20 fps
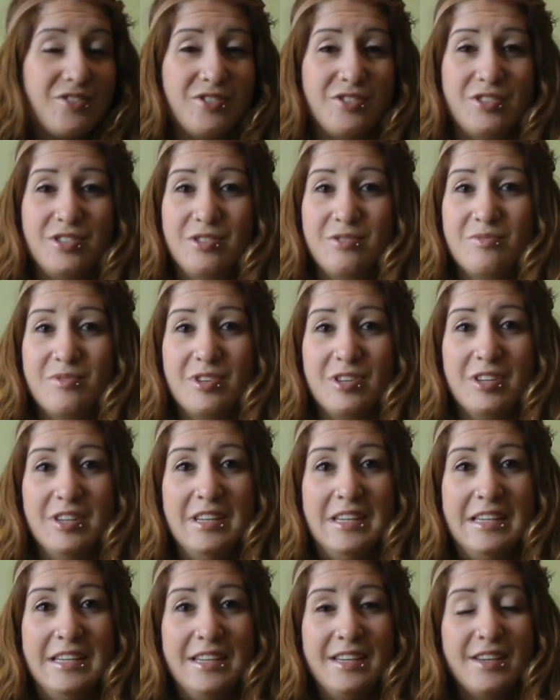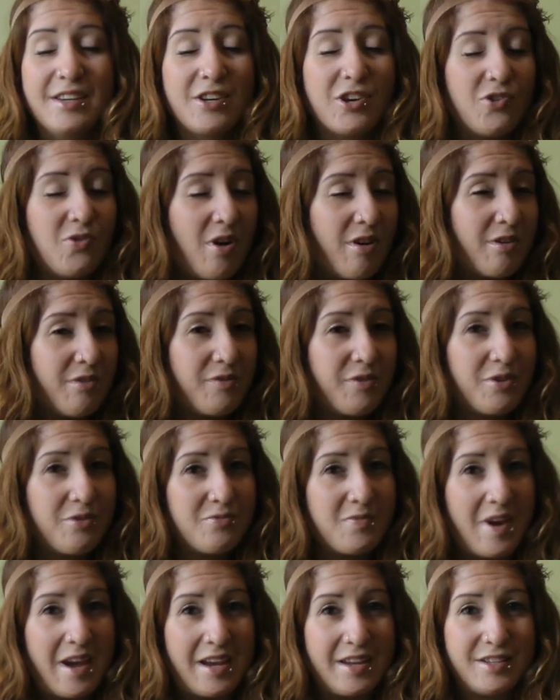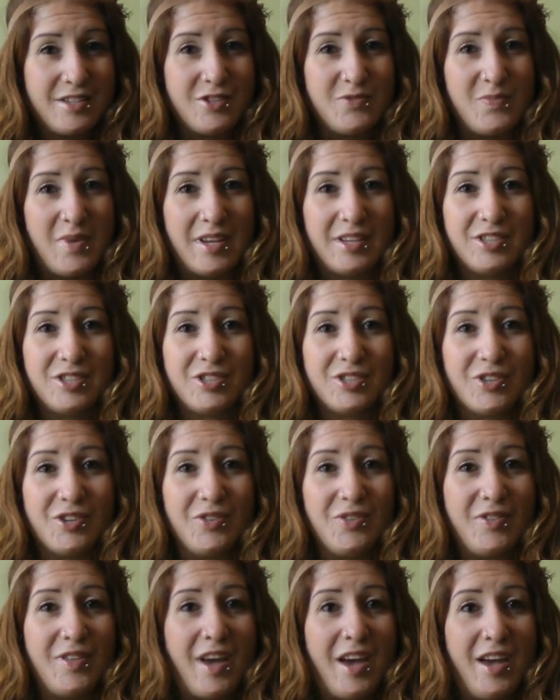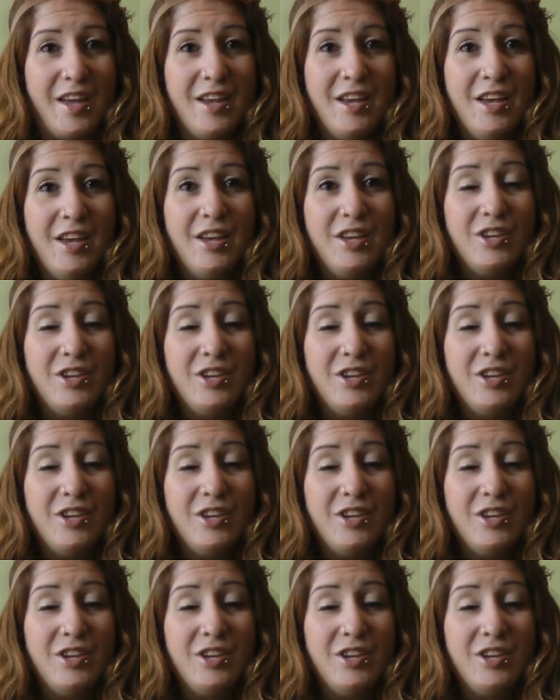She will go out of her way to make sure that